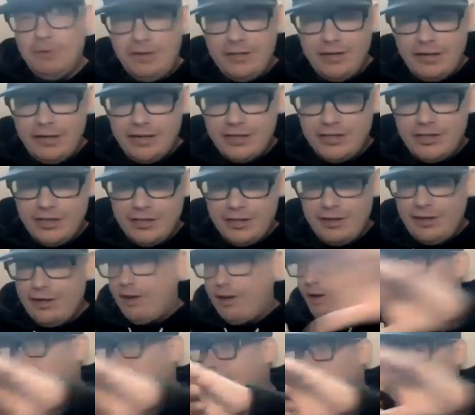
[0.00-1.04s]
production
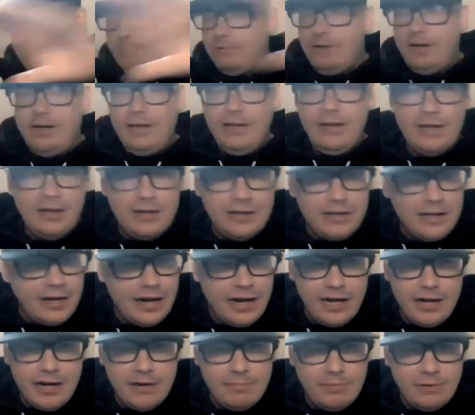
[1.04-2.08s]
are completely
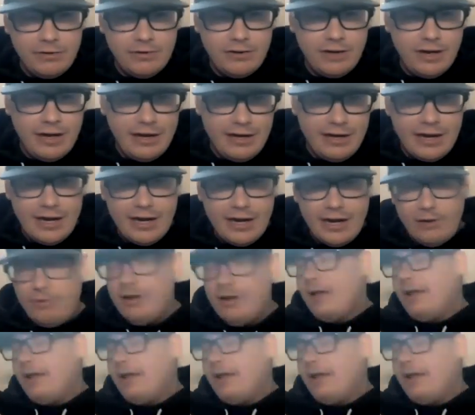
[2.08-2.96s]
undeniable right now.